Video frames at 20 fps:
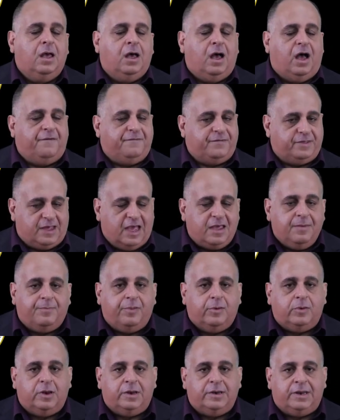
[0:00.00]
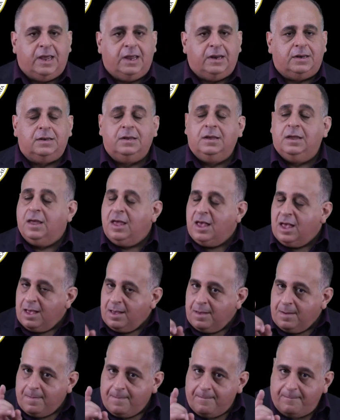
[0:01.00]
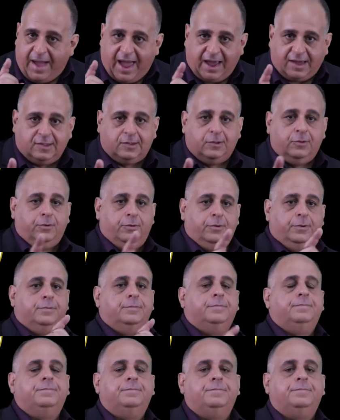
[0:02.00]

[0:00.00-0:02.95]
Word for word: of Saint Bernadette. Back soon.